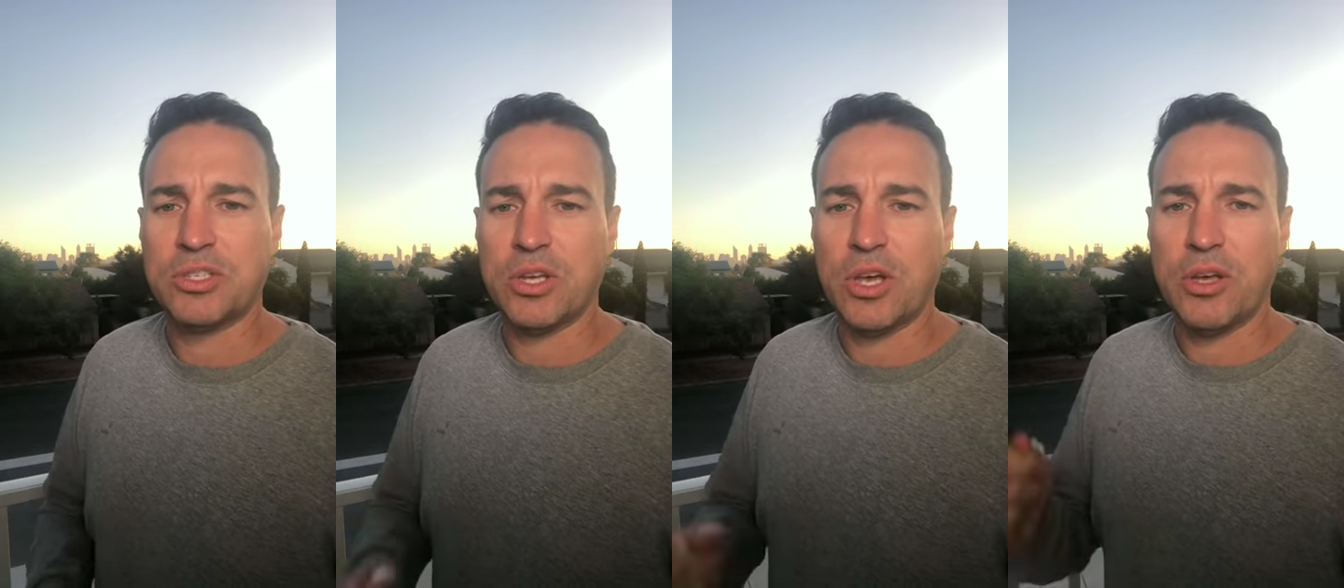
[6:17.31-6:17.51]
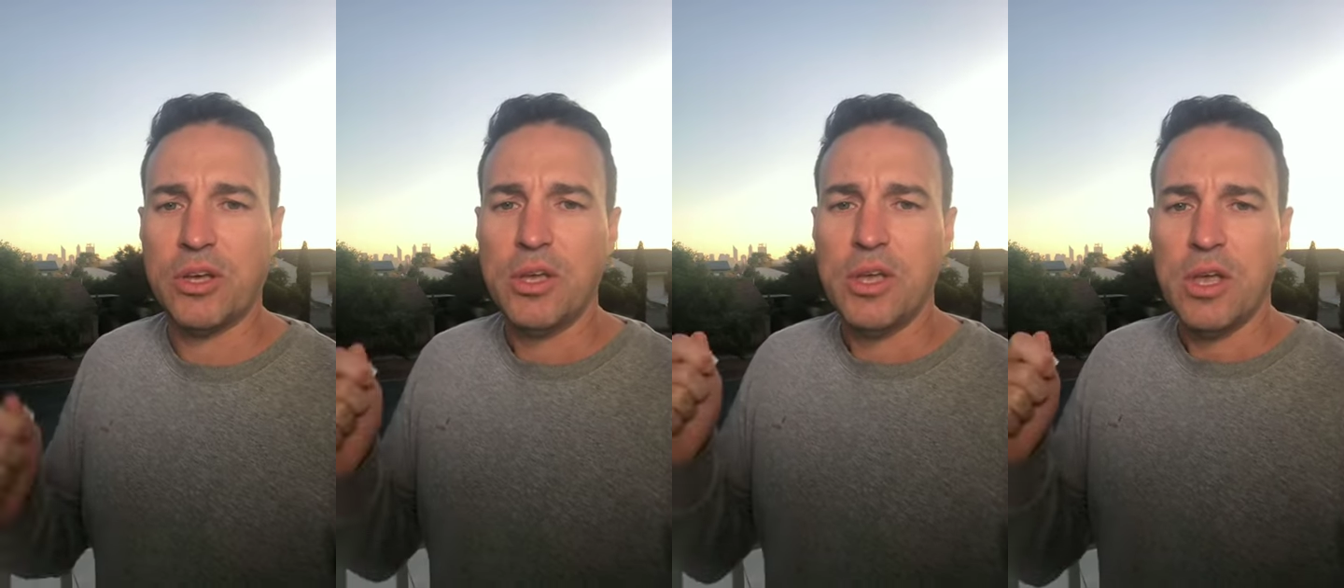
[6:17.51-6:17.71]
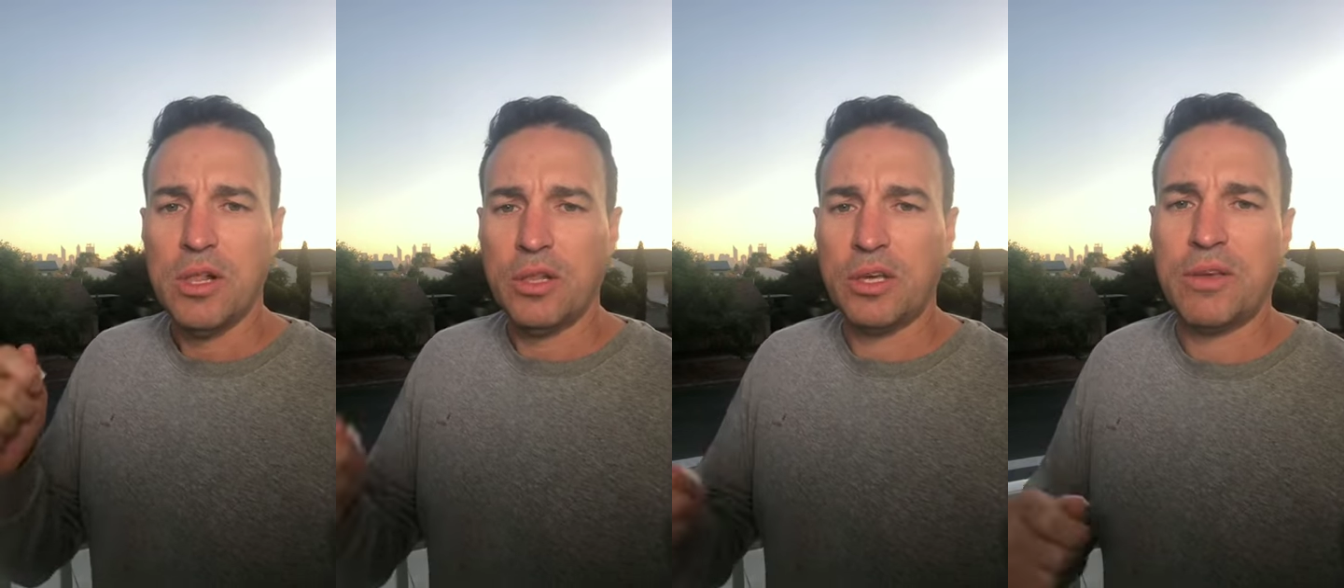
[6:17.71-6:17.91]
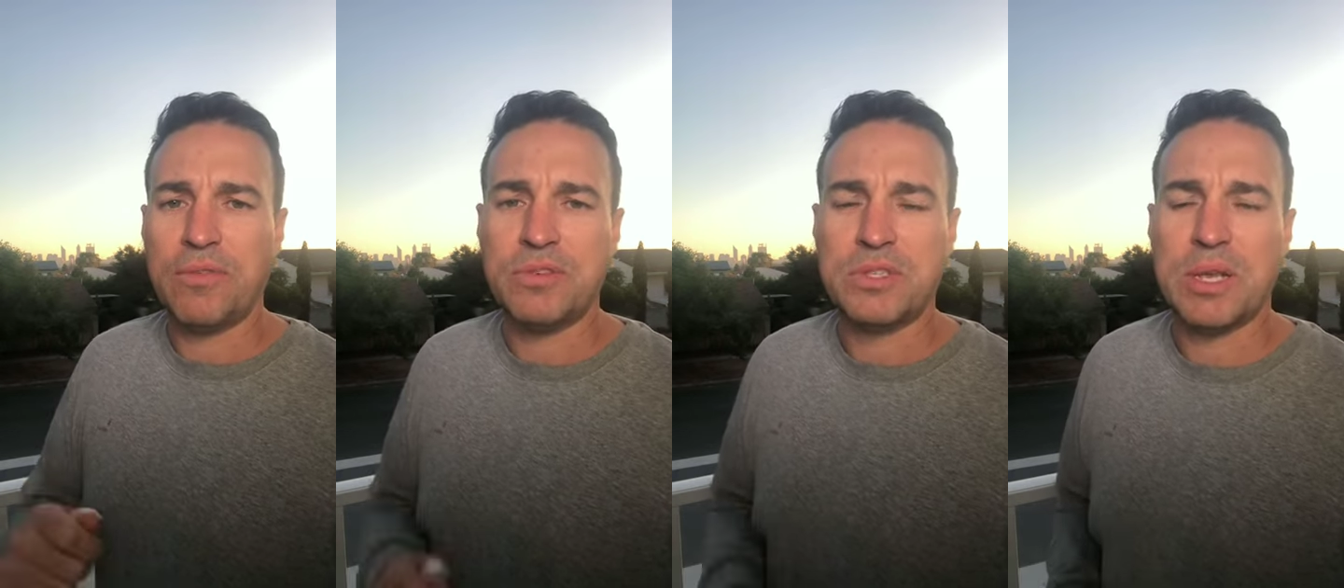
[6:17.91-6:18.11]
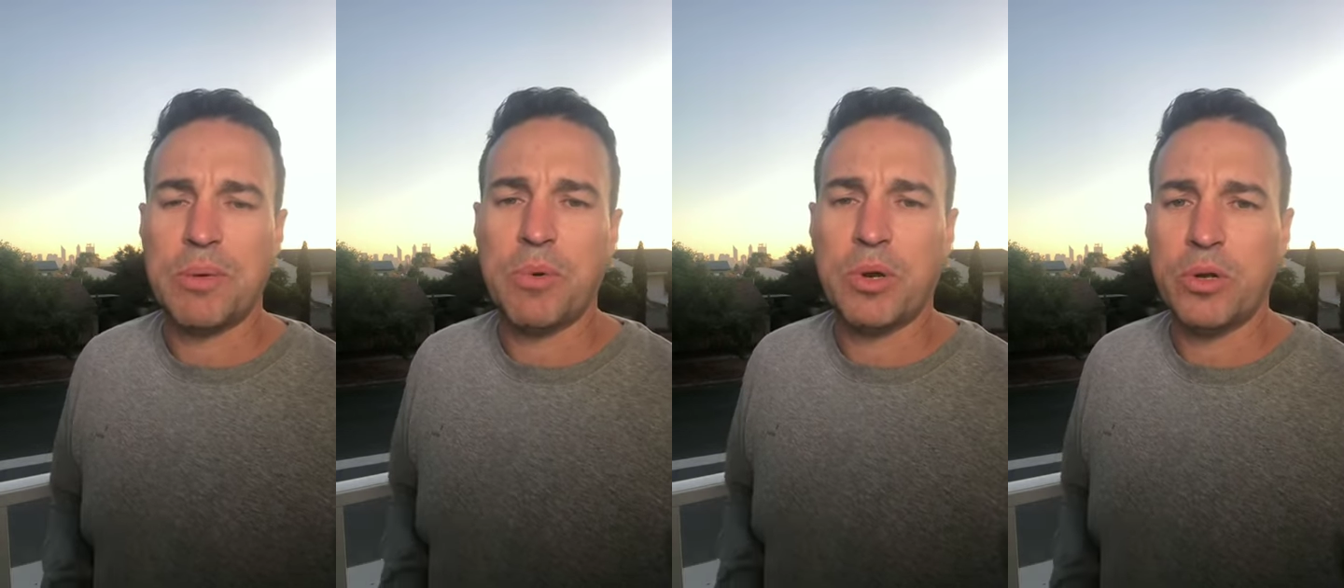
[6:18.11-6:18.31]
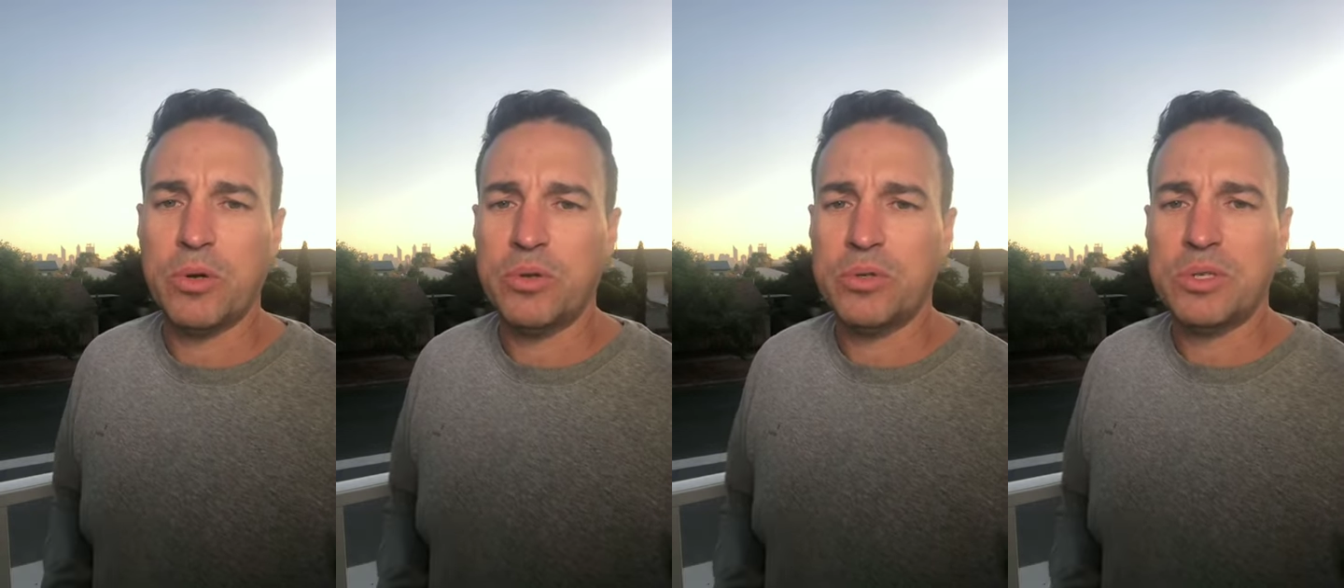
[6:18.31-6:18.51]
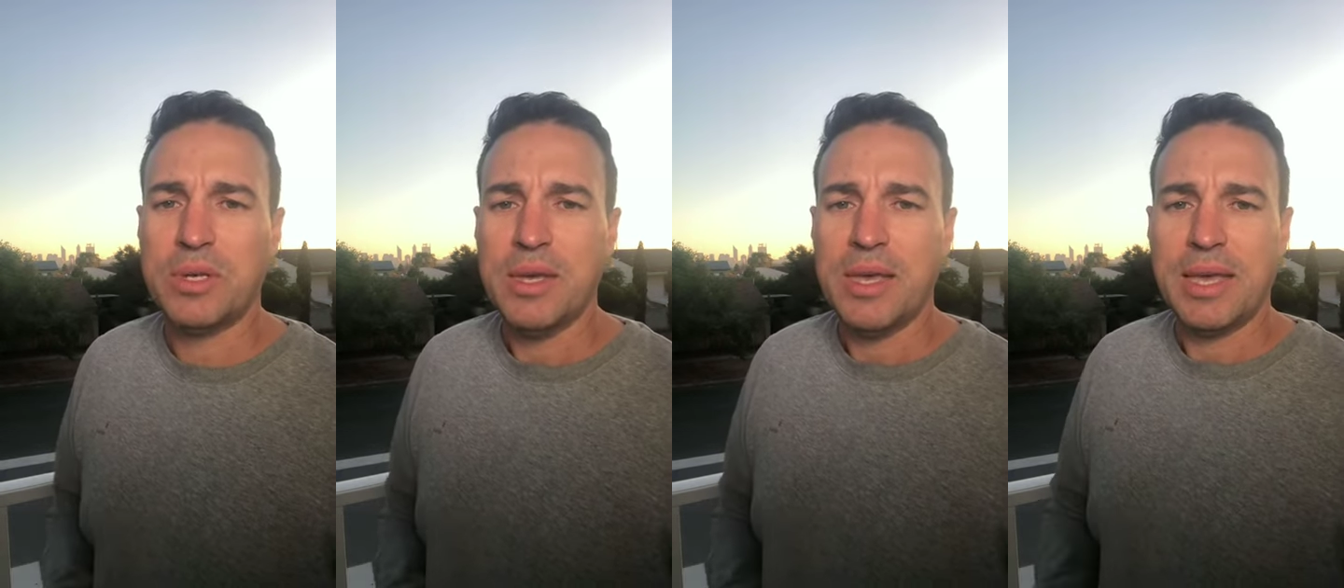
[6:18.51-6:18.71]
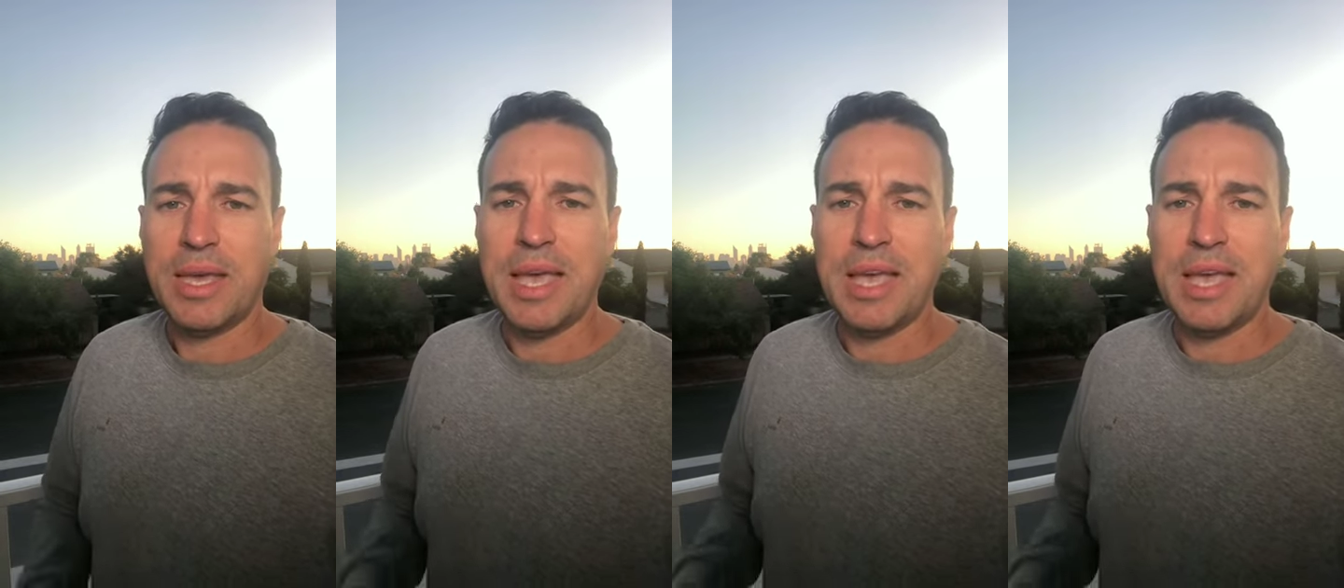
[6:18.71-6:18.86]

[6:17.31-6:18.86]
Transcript: So, look, if someone who's